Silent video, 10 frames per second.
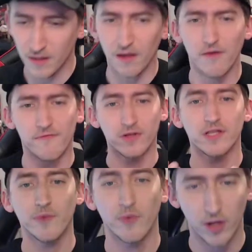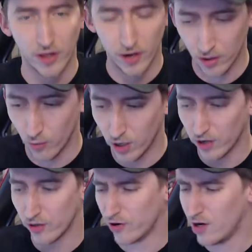friendly with one, one
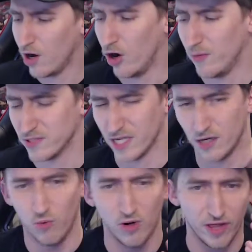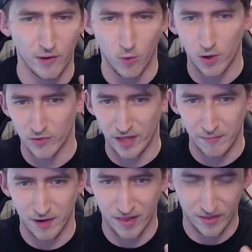another, almost like a will they, won't they
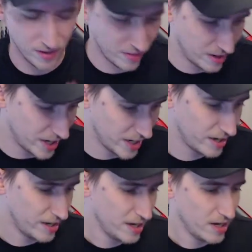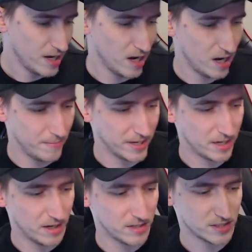by the end of the night, uh,
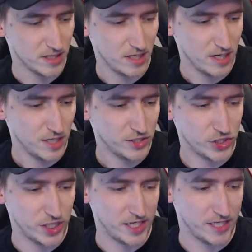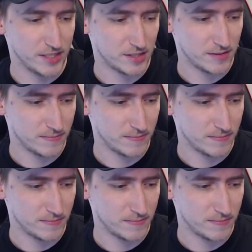because she's